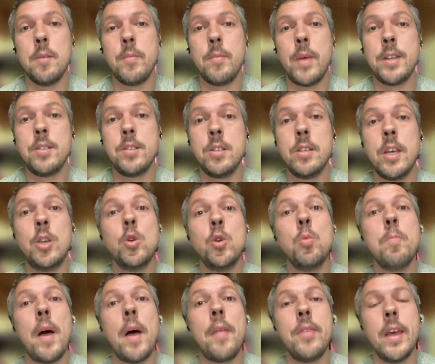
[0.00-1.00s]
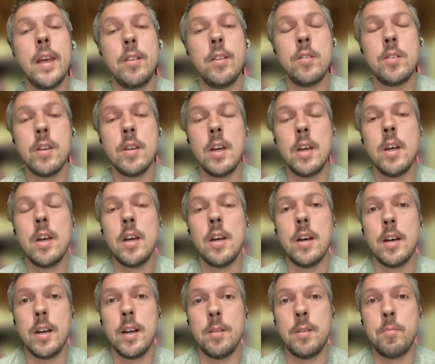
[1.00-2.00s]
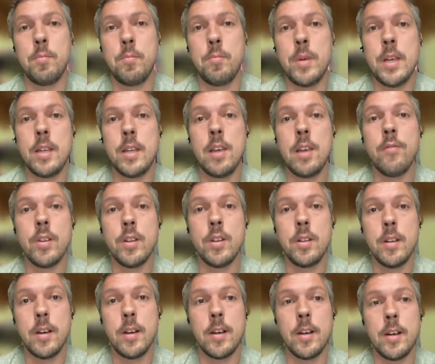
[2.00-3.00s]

has this EU mandate being given,